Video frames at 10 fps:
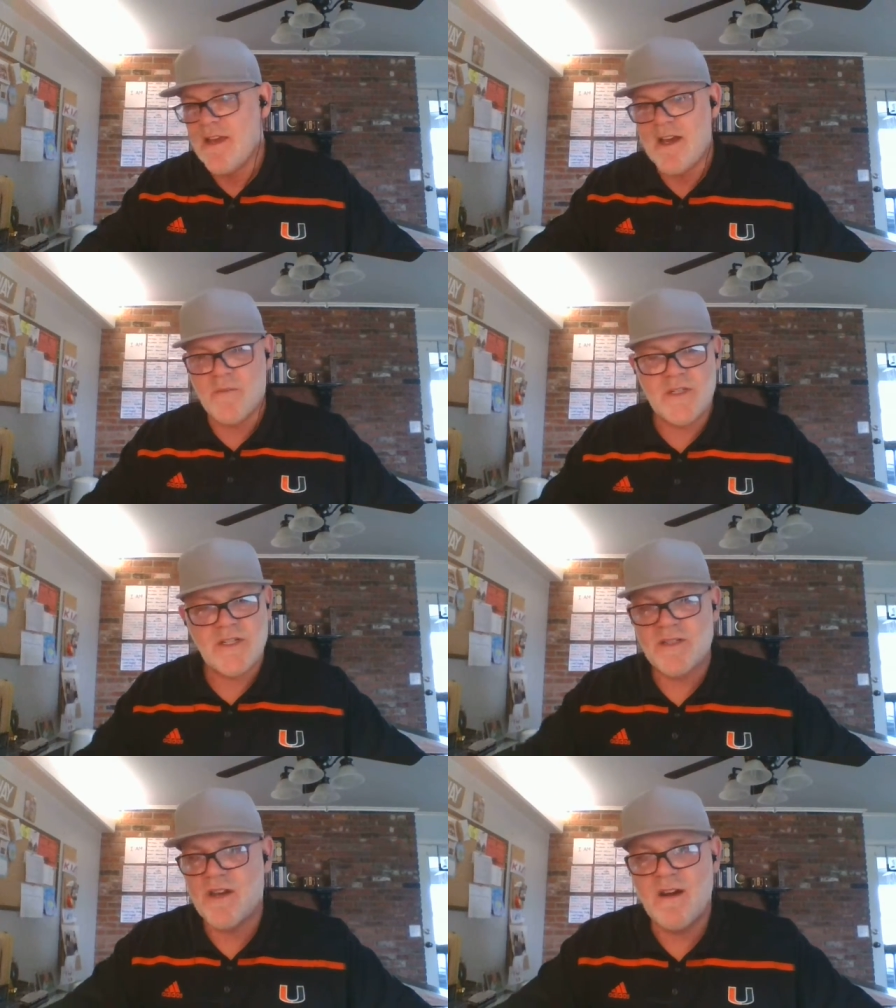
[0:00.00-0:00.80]
uh, which
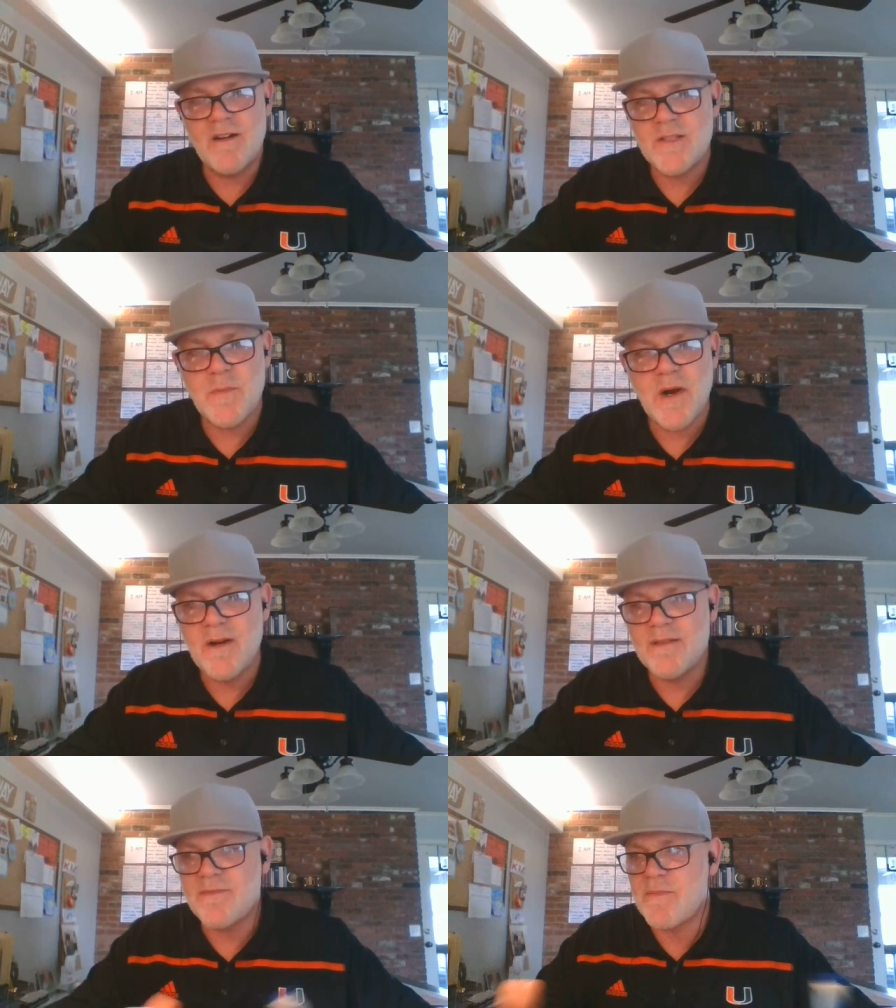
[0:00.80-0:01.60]
is the hardest
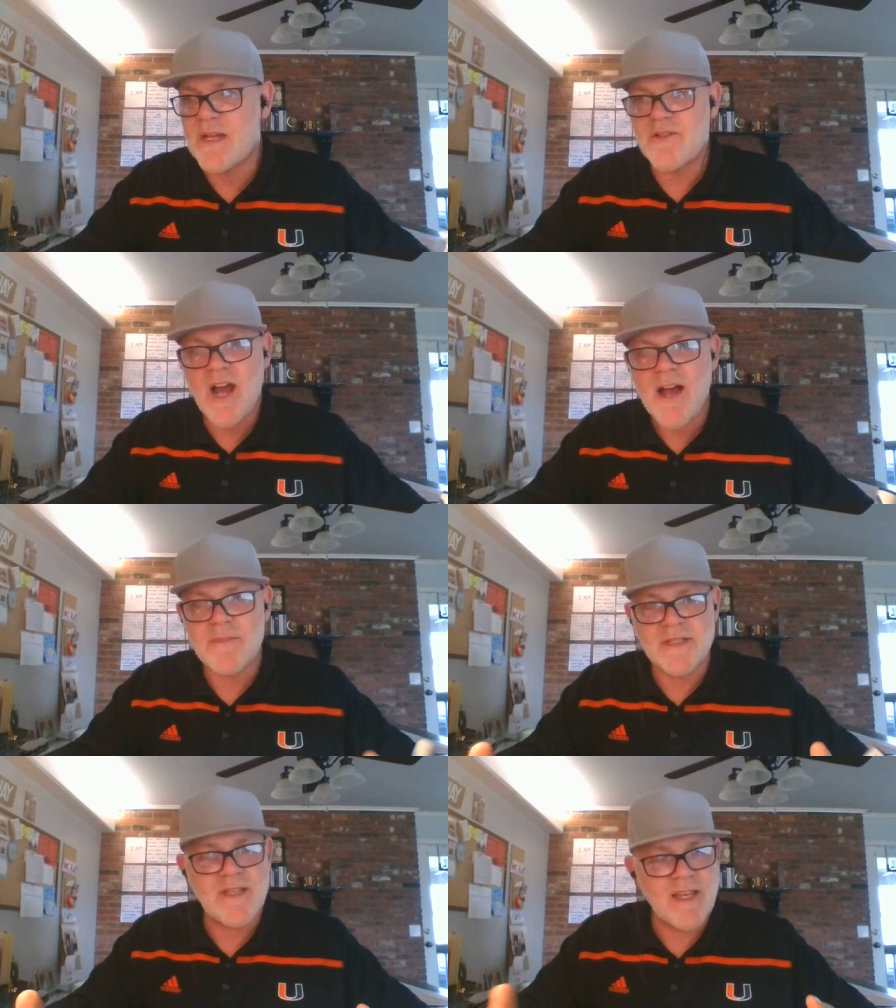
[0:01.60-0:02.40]
part of my
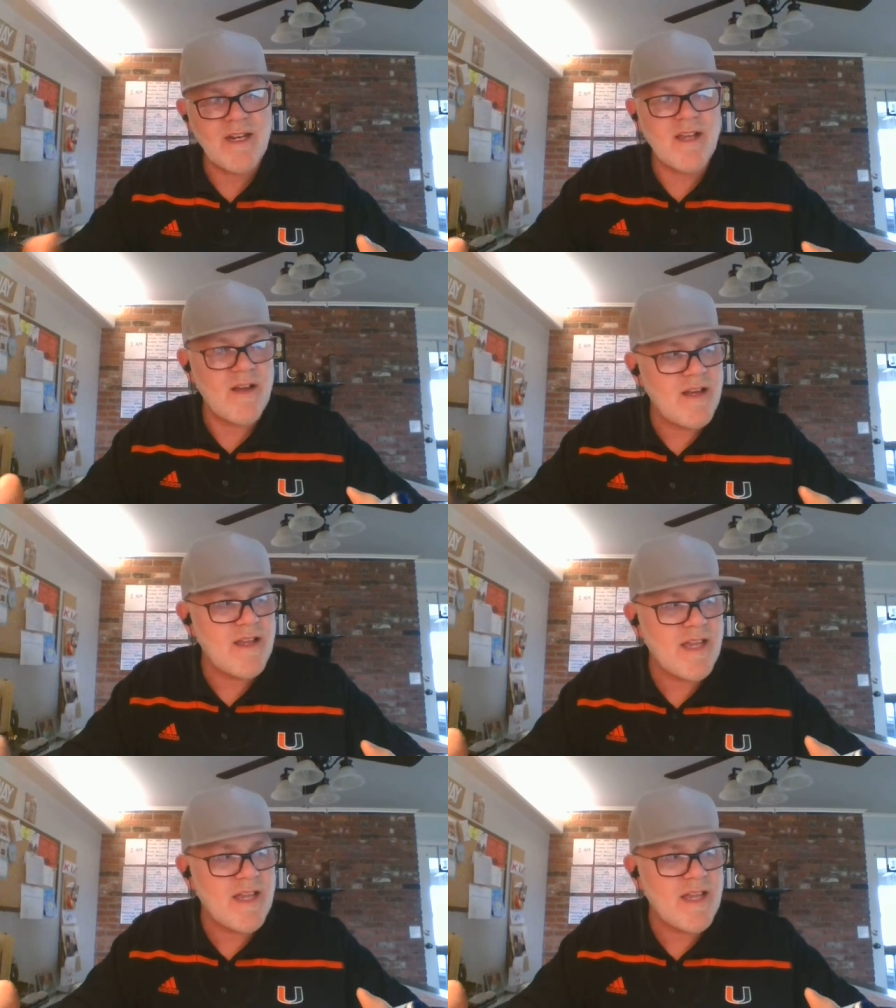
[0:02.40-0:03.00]
job, is to getting a,